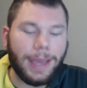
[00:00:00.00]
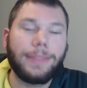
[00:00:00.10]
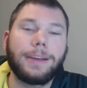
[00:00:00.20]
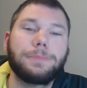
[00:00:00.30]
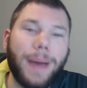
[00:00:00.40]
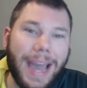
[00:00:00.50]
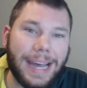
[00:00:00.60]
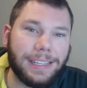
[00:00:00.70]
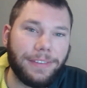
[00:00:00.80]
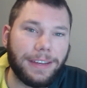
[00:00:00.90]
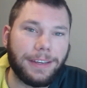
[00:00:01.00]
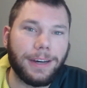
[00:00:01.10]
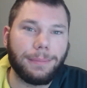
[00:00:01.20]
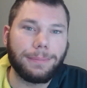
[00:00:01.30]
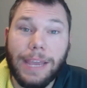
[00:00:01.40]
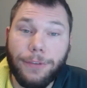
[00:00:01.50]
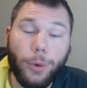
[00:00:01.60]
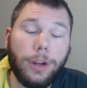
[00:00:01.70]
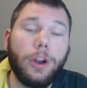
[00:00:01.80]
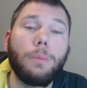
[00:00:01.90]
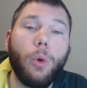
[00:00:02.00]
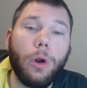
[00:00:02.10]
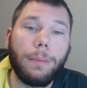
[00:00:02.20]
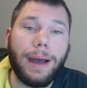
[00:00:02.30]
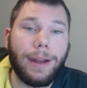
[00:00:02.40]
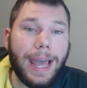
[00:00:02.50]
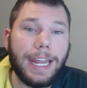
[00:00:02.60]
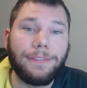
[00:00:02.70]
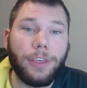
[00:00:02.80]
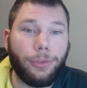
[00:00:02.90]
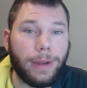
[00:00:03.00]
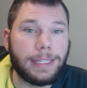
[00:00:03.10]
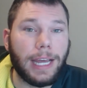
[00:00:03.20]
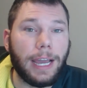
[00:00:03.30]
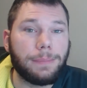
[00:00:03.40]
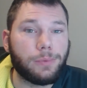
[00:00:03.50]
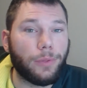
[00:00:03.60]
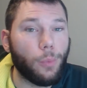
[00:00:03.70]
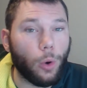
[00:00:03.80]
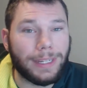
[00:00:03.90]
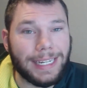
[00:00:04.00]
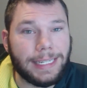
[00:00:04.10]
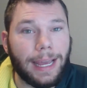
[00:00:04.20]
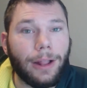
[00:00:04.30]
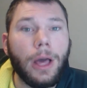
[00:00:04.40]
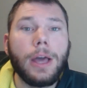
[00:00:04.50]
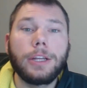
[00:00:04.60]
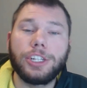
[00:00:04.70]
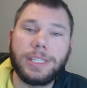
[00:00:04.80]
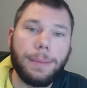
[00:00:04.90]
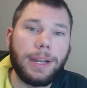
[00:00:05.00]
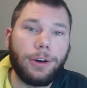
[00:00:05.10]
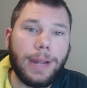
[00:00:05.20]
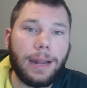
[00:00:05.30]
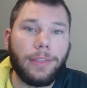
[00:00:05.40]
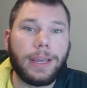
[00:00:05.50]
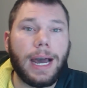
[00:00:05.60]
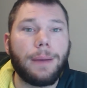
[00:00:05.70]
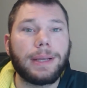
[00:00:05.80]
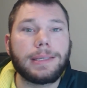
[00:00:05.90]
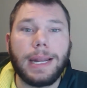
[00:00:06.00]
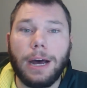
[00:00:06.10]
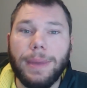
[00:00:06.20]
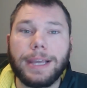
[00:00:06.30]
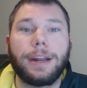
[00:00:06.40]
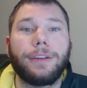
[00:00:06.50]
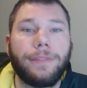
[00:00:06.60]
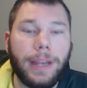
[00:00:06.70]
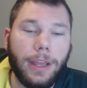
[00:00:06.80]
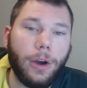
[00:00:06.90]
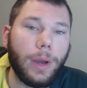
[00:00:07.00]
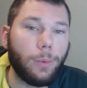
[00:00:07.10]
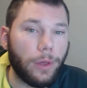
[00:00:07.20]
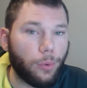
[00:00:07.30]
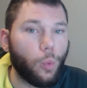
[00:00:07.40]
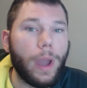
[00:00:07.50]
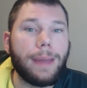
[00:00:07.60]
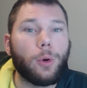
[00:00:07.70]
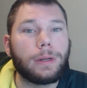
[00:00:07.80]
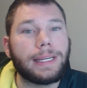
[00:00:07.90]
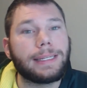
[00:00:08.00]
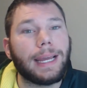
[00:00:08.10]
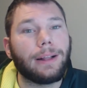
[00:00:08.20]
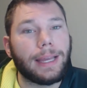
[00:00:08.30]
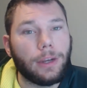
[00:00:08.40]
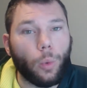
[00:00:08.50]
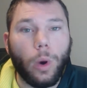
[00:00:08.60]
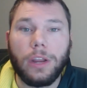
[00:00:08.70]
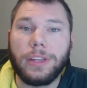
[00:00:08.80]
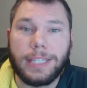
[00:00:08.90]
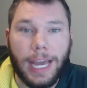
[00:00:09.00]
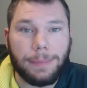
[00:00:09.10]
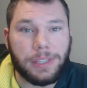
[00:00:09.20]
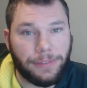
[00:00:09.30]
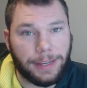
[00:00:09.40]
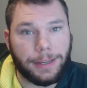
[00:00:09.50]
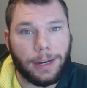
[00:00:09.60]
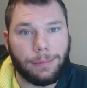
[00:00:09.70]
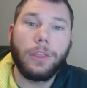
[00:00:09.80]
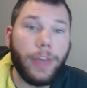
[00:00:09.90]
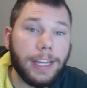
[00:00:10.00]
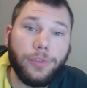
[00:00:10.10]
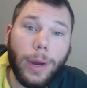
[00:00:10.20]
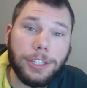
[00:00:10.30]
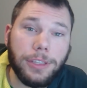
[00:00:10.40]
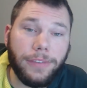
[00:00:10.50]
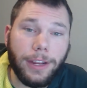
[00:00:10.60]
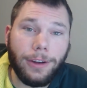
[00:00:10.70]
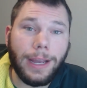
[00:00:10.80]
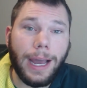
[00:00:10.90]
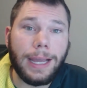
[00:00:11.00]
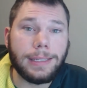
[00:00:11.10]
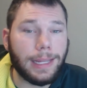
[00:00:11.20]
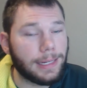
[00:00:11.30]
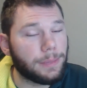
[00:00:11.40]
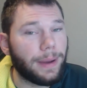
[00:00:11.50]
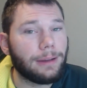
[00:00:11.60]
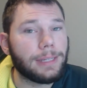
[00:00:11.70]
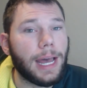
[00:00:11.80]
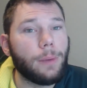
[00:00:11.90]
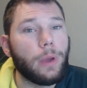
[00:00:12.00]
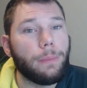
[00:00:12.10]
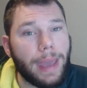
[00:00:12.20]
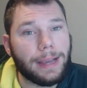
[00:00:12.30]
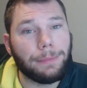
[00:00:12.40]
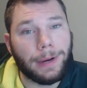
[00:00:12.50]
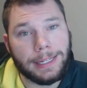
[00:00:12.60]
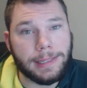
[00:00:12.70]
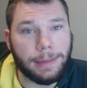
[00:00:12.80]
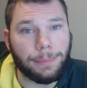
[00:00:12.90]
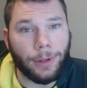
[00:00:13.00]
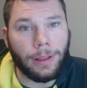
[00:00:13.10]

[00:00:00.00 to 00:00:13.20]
and there's passive income. If you want to know more about any of the three types with more detail, just let me know down in the comments and I'll make another video with way more detail into one of the types of income. Thanks for watching the video, guys, and it's about time we make money simple.